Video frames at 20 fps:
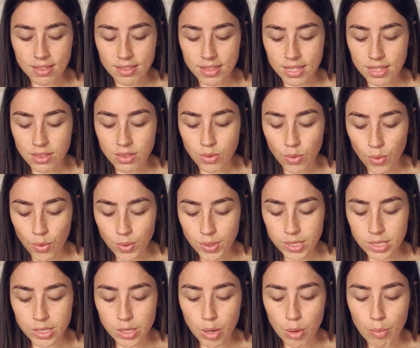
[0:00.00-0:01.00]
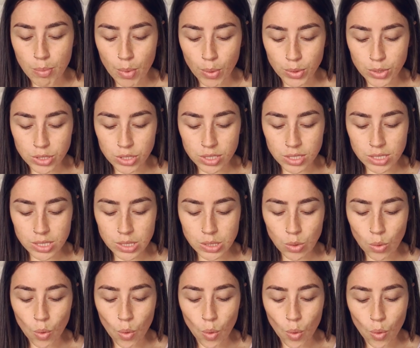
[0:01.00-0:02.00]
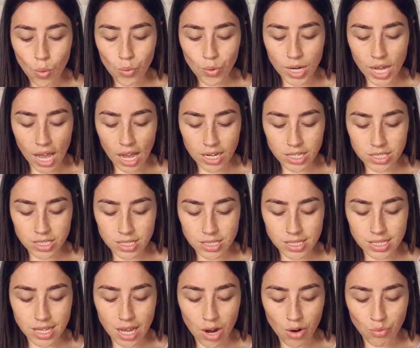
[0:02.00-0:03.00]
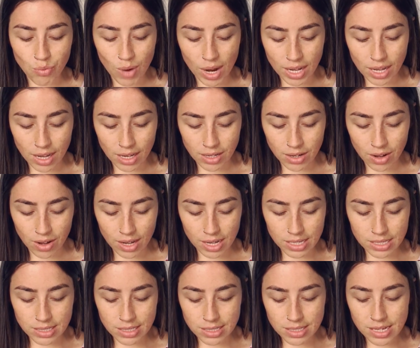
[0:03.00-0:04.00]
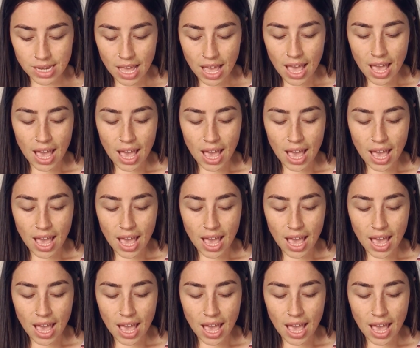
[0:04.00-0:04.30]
The thoughts, emotions, or reactions are recognized,